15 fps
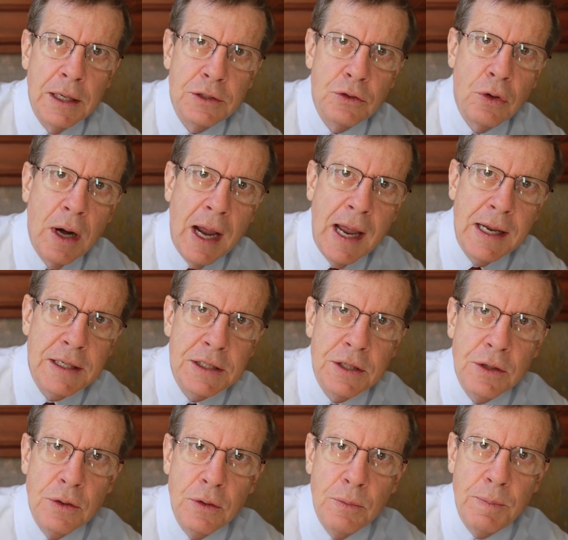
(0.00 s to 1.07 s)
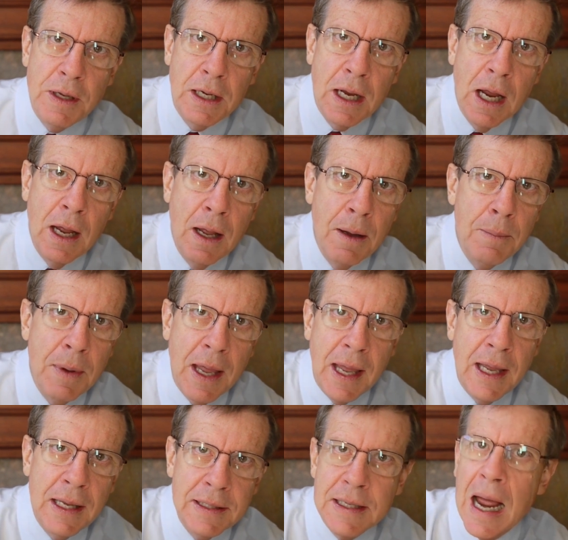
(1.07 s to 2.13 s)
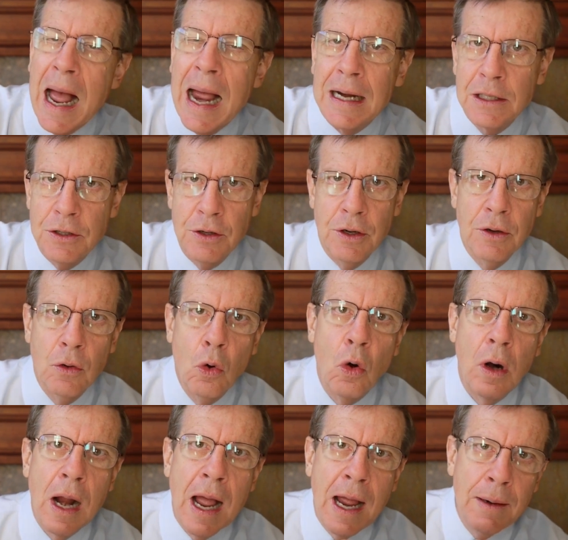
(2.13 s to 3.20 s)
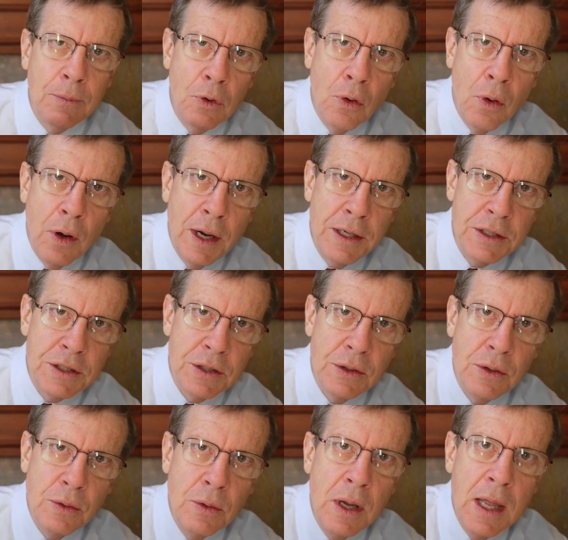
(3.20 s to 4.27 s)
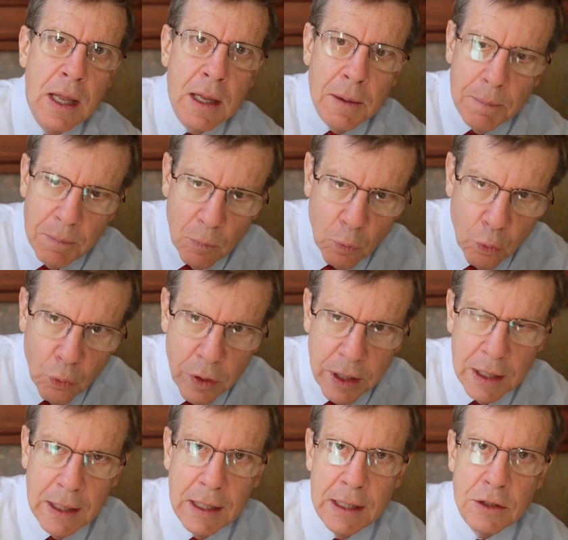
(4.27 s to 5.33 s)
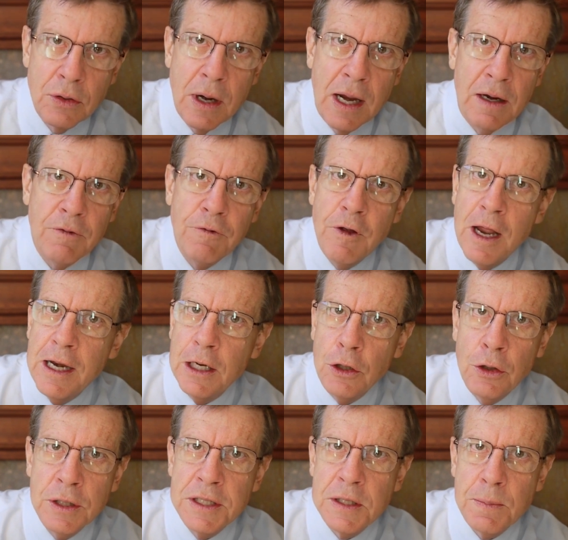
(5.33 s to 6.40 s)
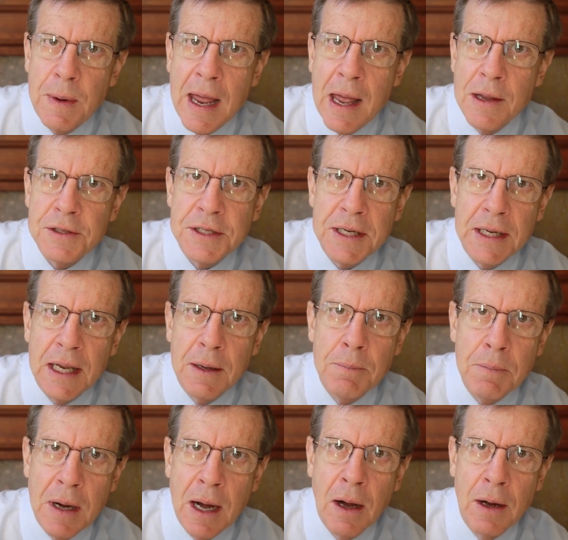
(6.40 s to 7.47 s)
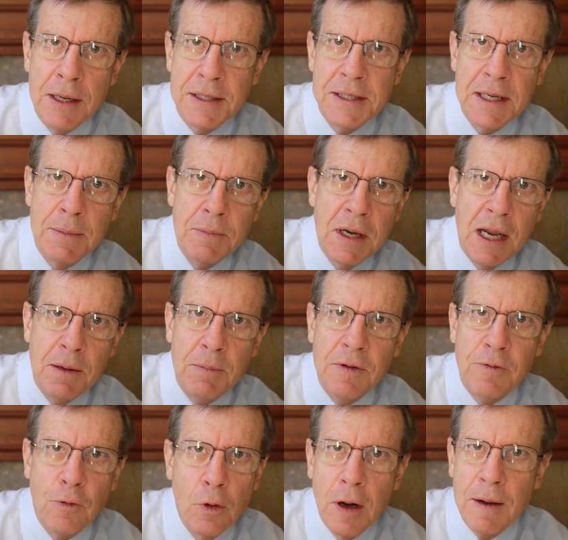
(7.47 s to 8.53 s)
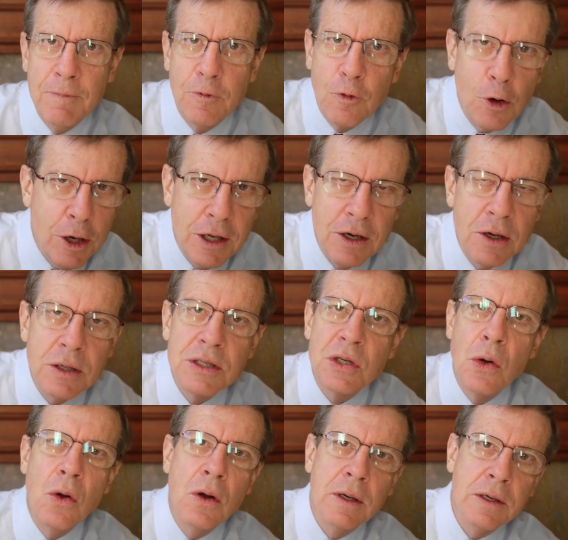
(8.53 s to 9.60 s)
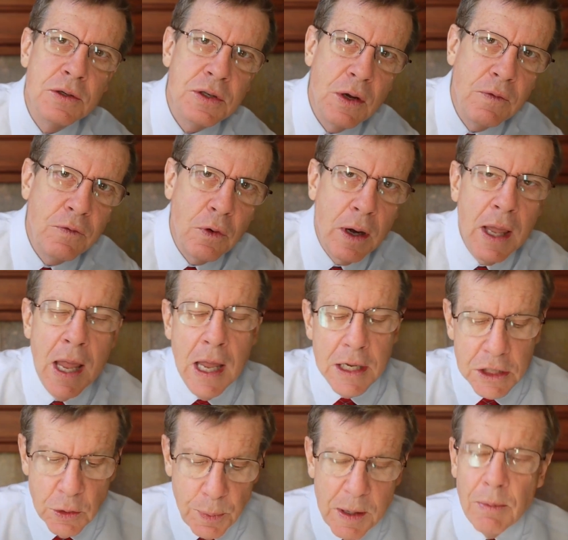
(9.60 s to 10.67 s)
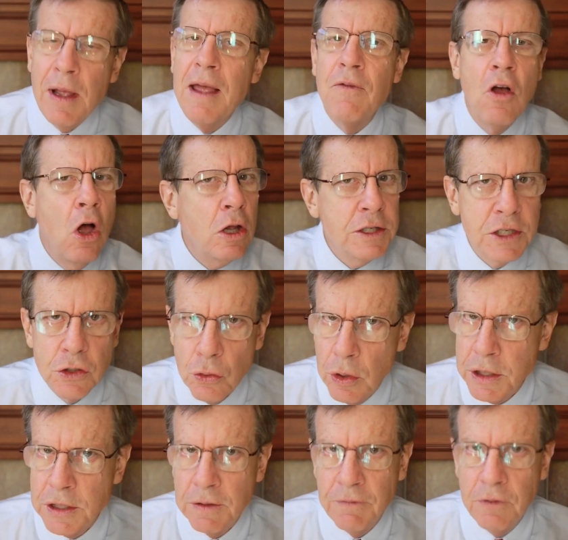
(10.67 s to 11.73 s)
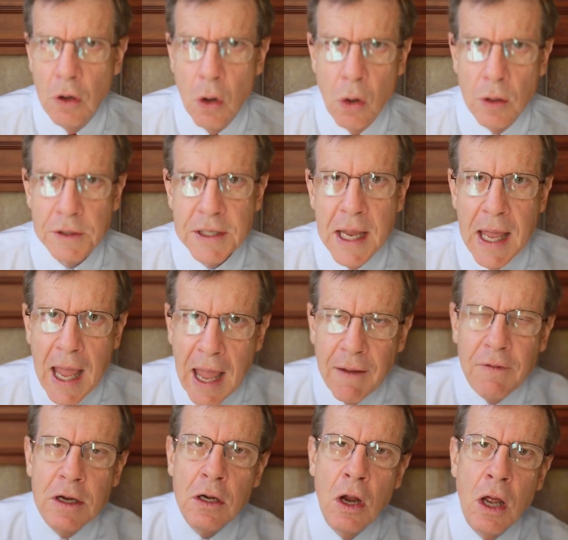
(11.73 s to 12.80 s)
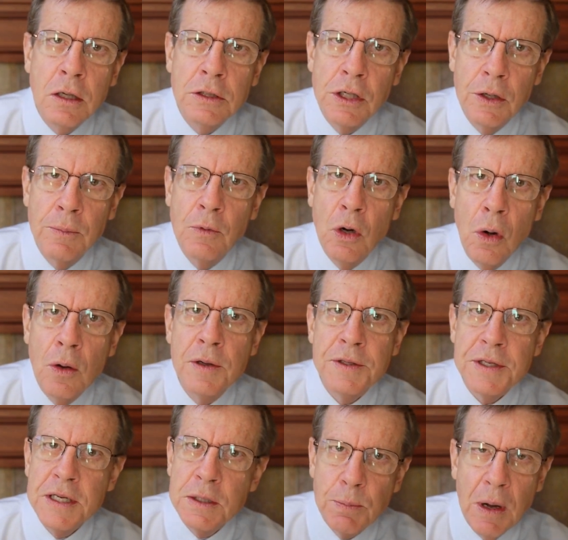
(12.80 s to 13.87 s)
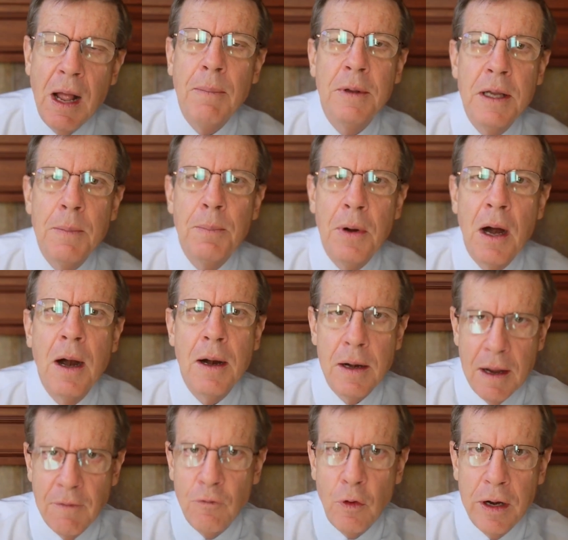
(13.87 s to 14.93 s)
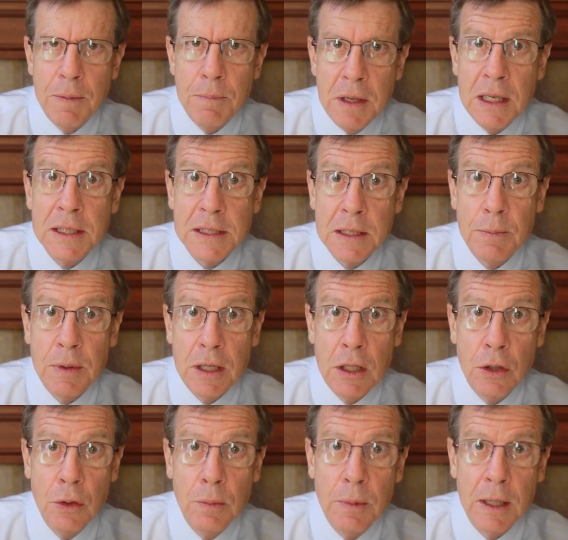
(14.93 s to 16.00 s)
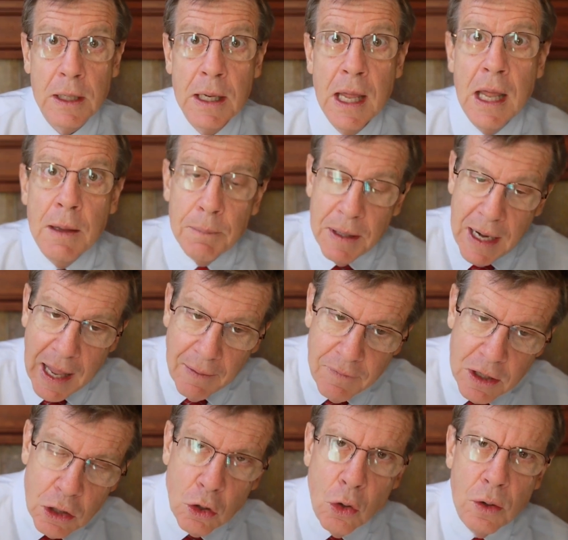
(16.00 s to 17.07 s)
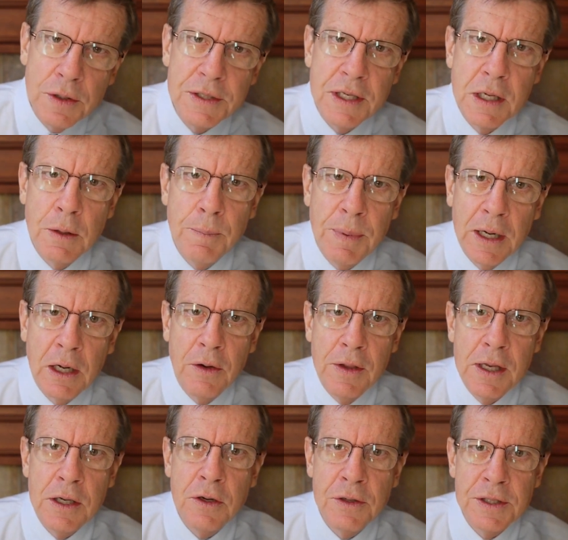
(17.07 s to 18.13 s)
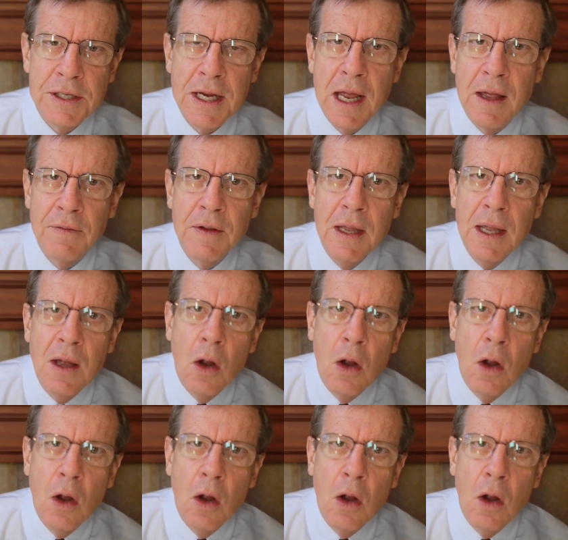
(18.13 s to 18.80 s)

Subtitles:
try to become a doctor, or I'm going to really try to find a good spouse and get married someday before I'm 40 years old, or so forth. So people have all sorts of goals. Having long-term goals is probably a part of what it means to be human. But having goals that are bigger than yourself,